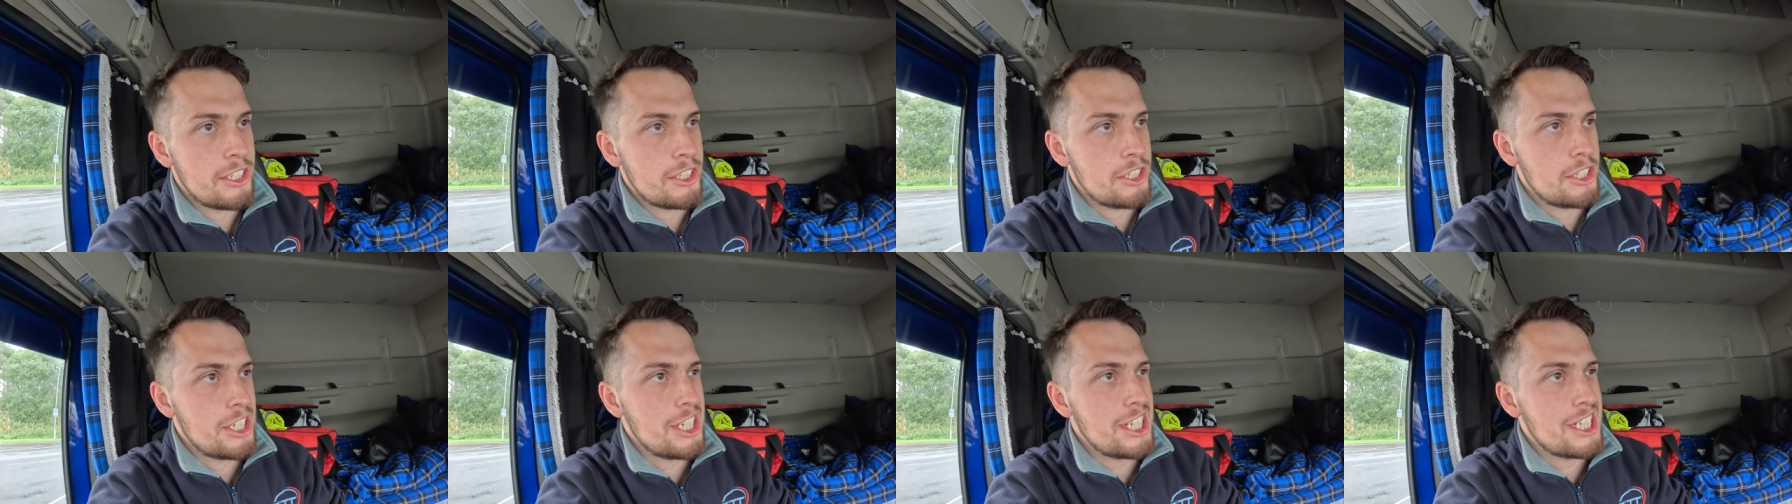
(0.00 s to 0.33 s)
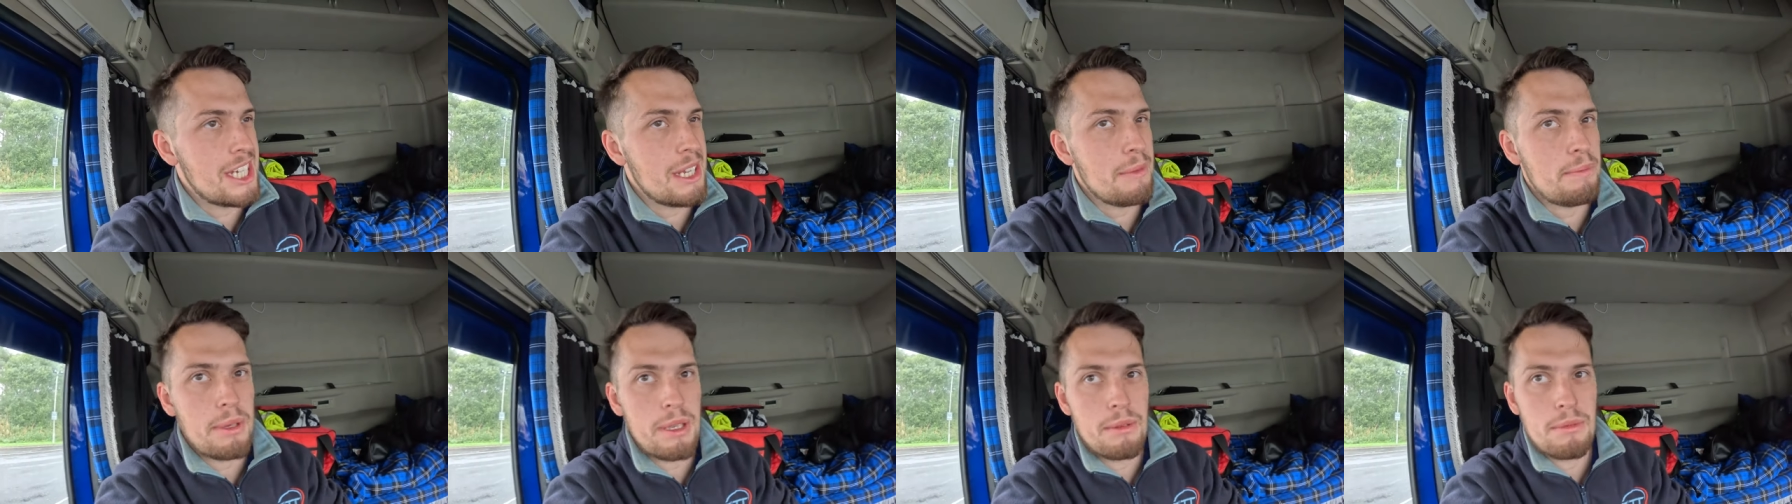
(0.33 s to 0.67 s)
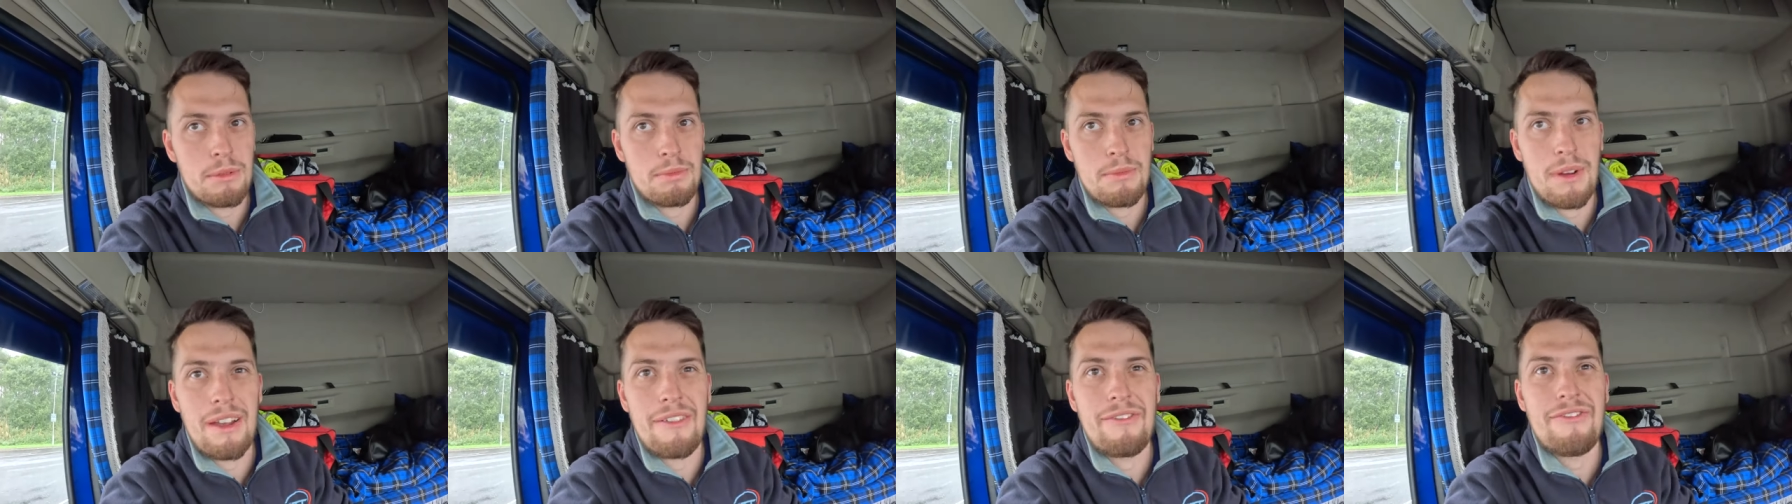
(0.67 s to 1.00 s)
Jeezy
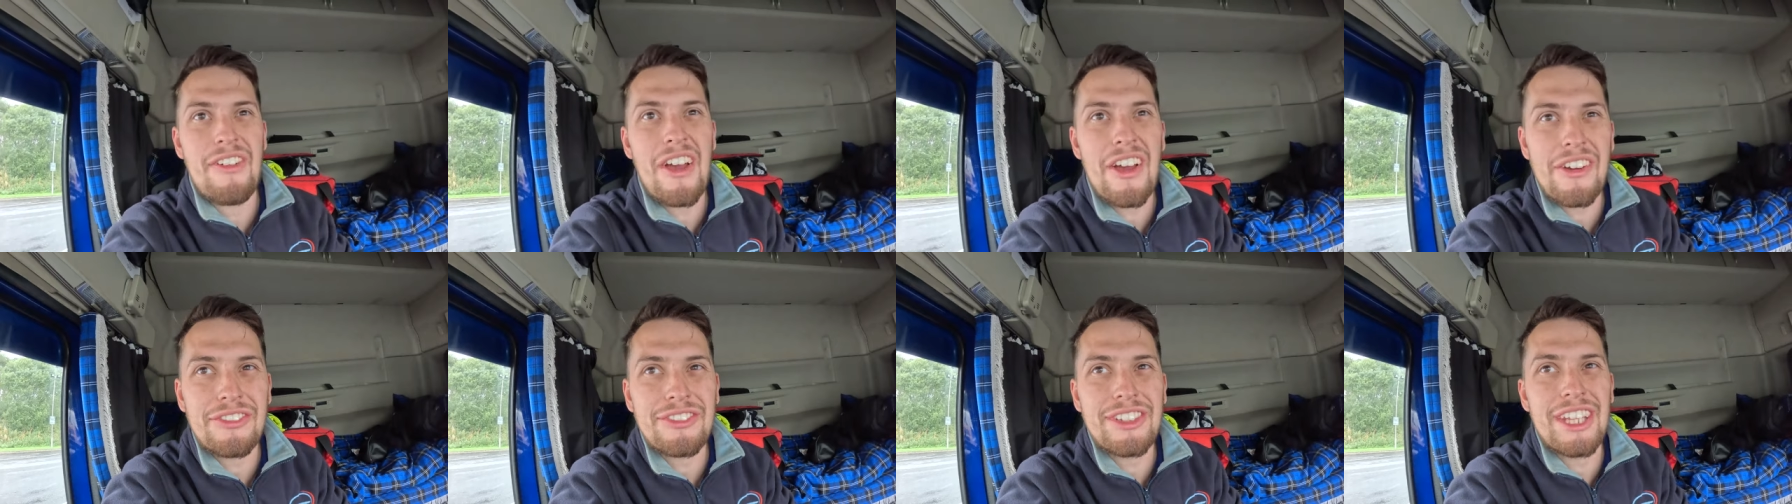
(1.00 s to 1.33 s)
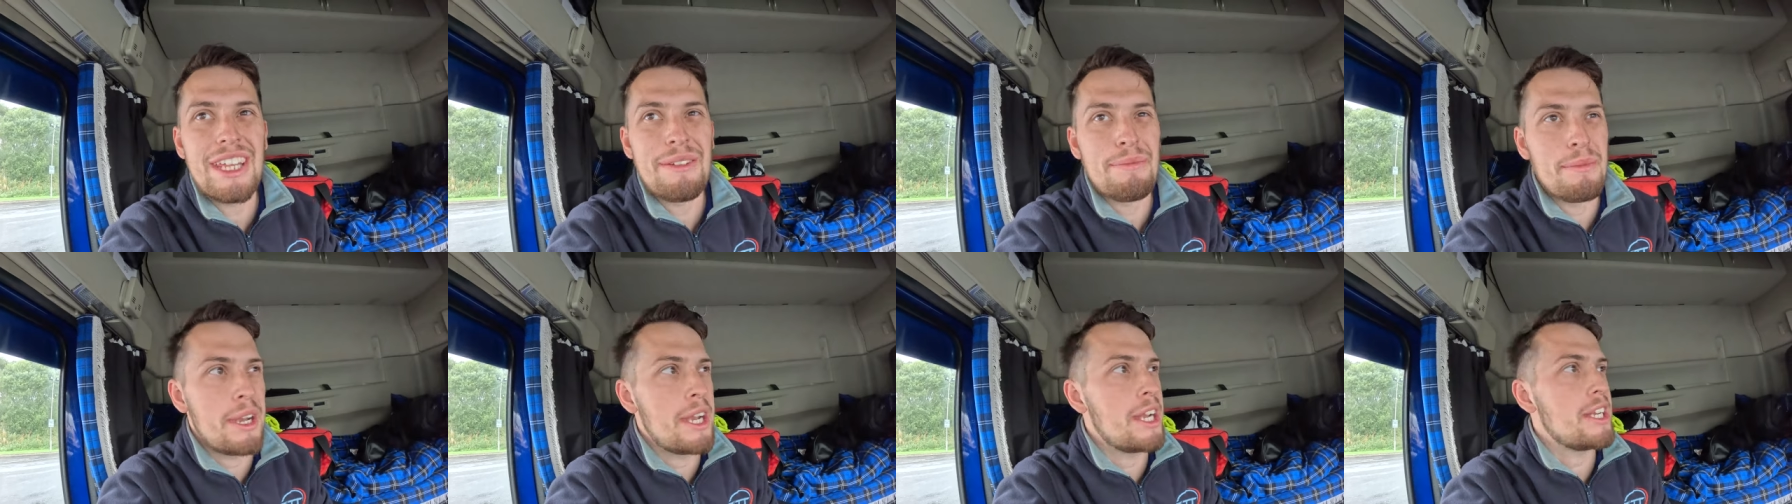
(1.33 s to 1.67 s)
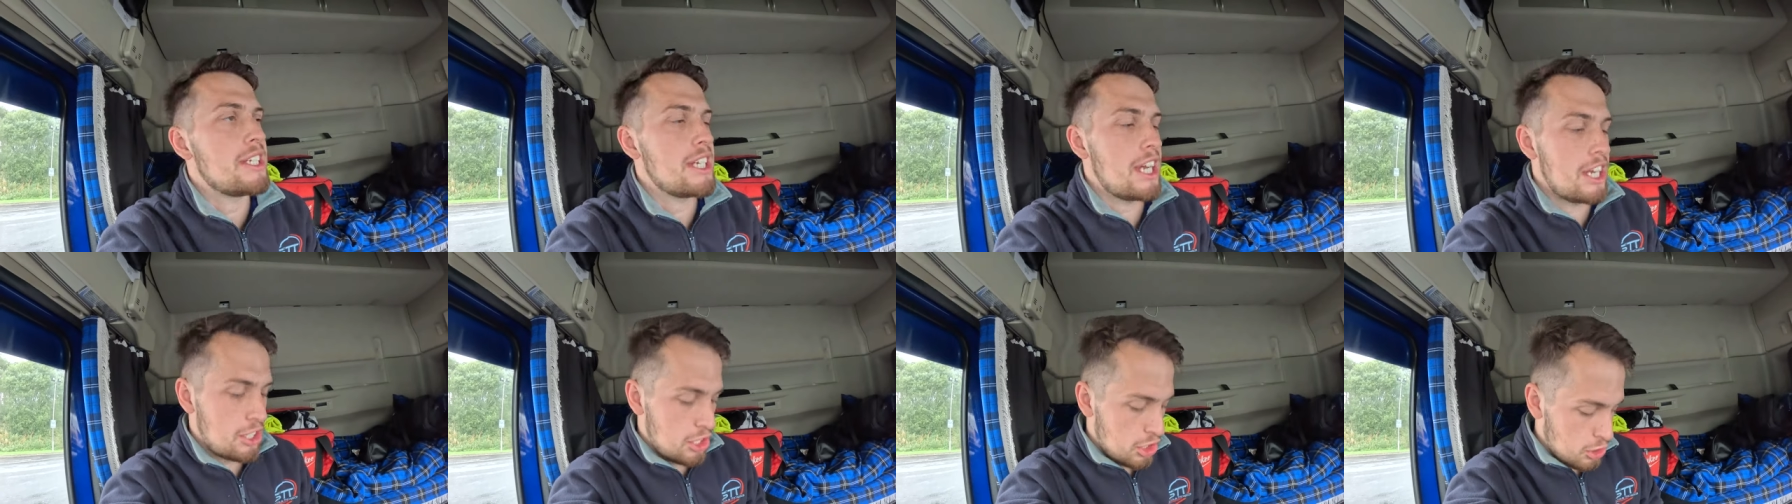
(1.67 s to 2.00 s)
peeps man, 15
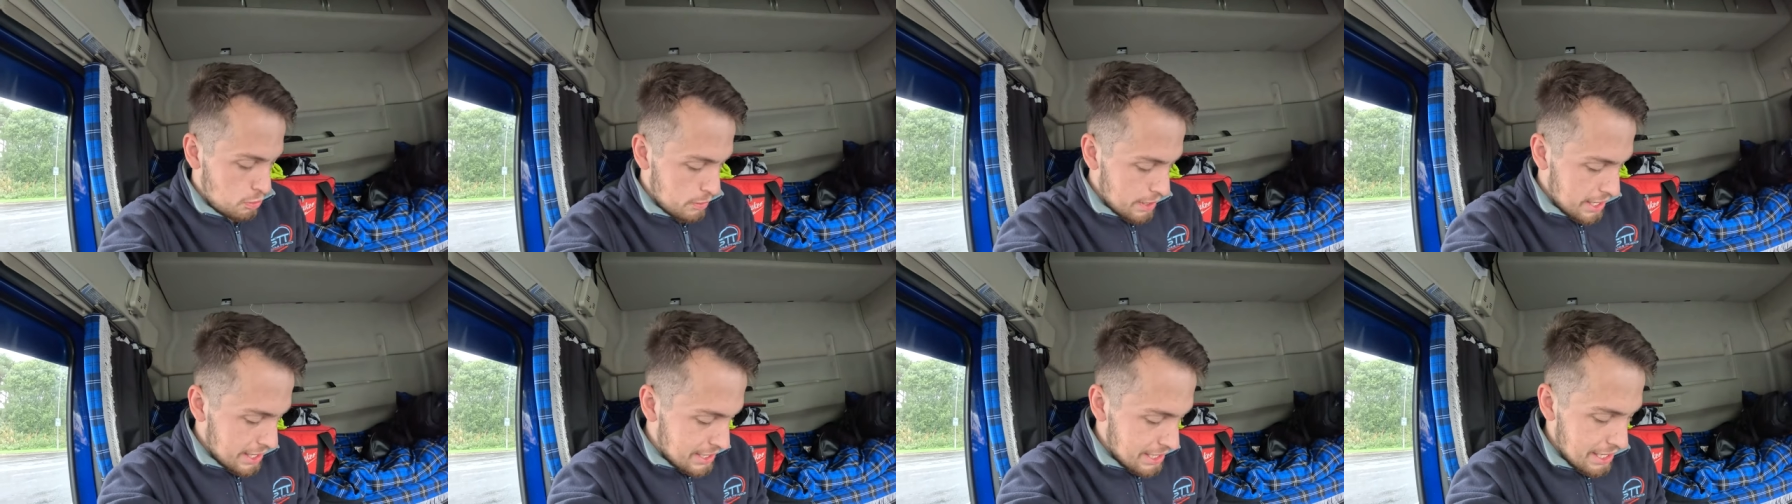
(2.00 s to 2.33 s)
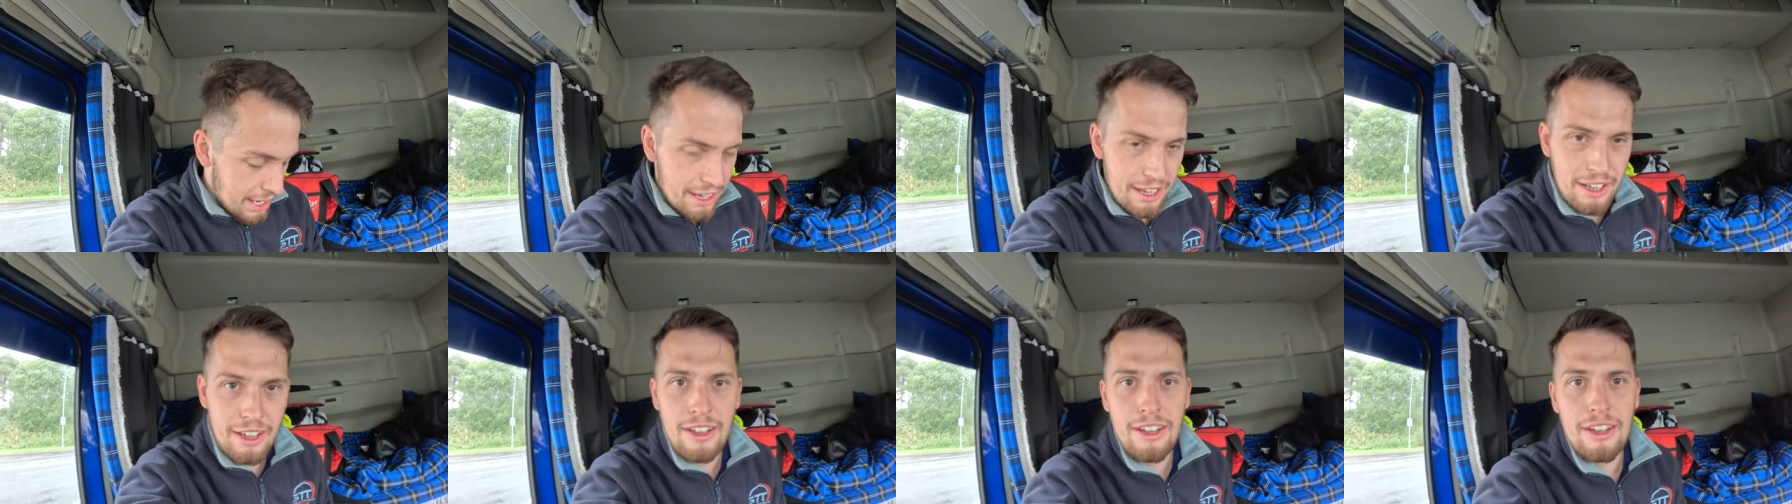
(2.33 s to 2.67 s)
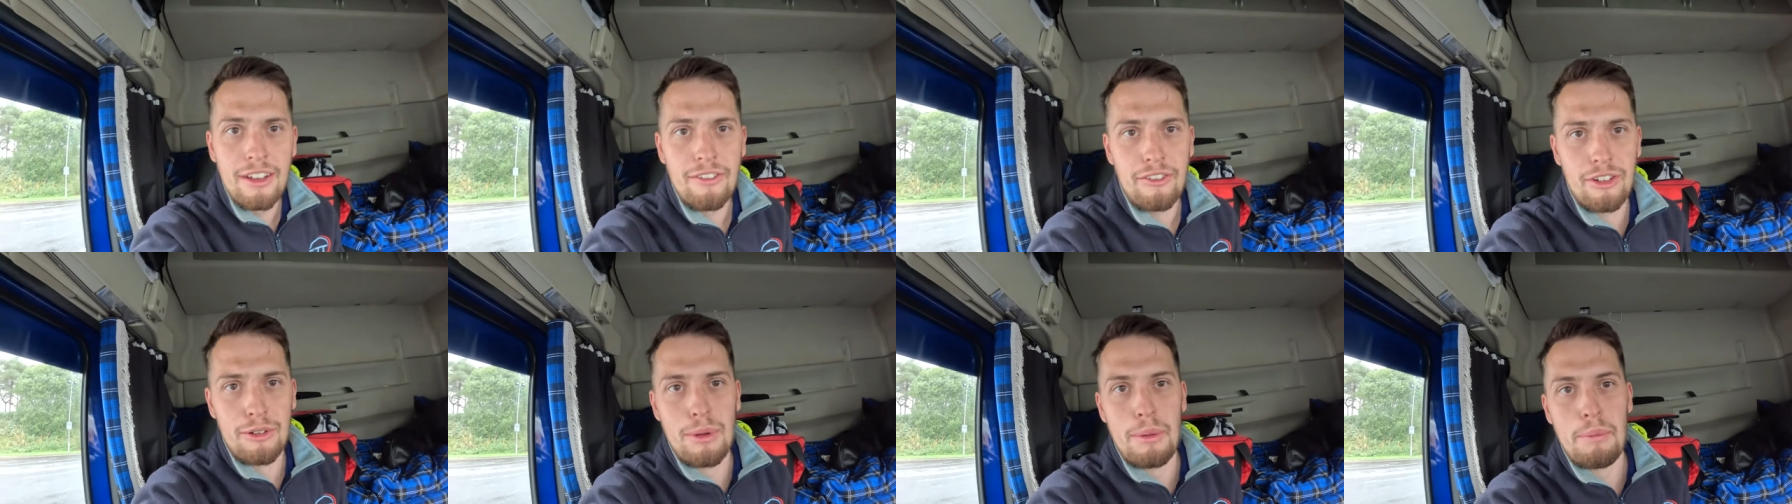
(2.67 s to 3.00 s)
minutes I just waited
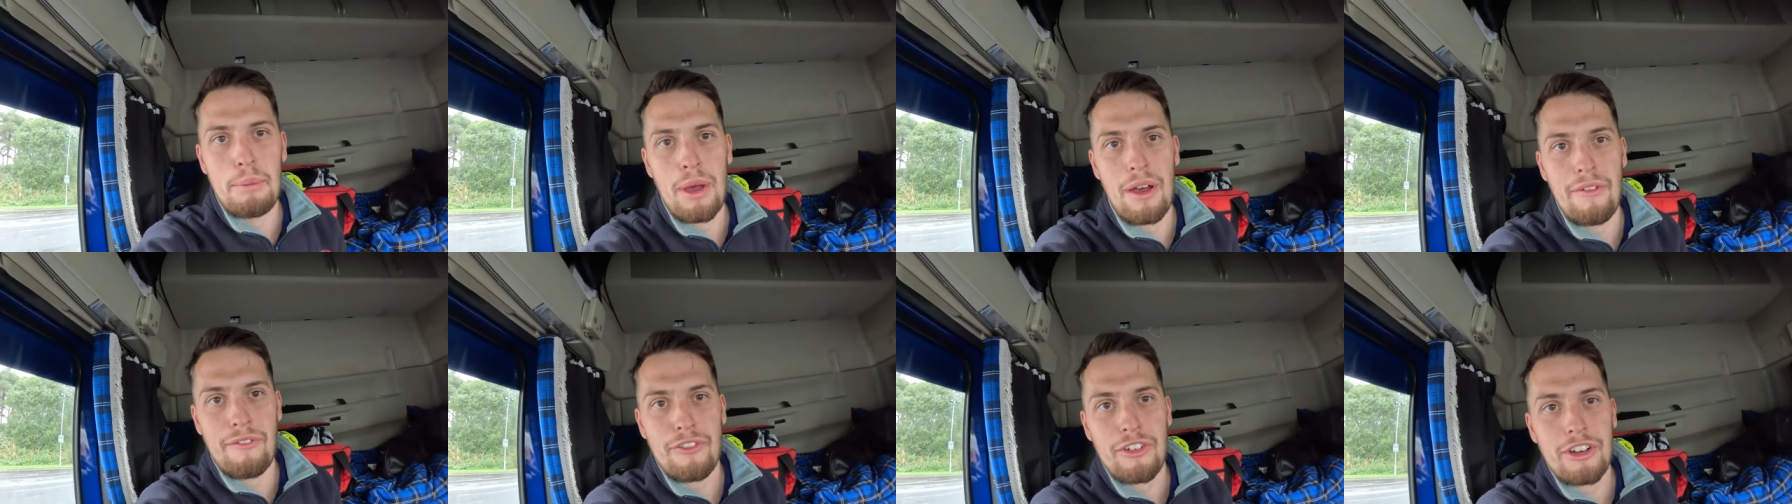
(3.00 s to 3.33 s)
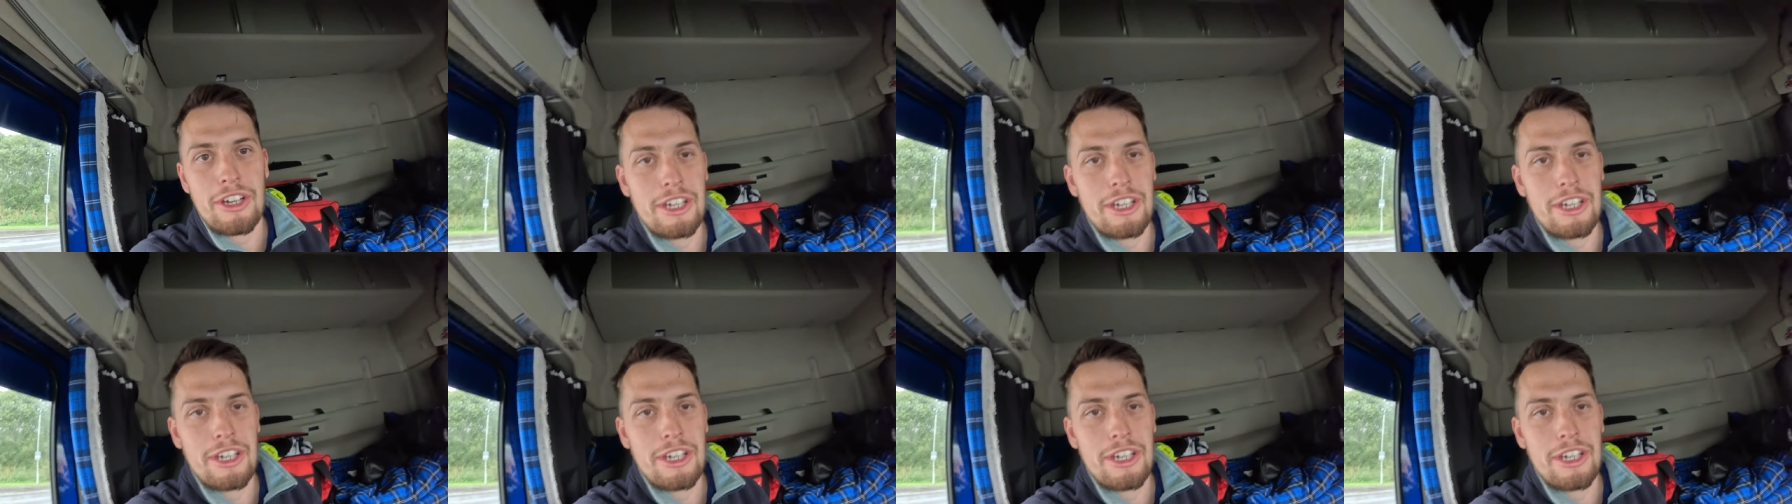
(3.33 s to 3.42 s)
for a bit of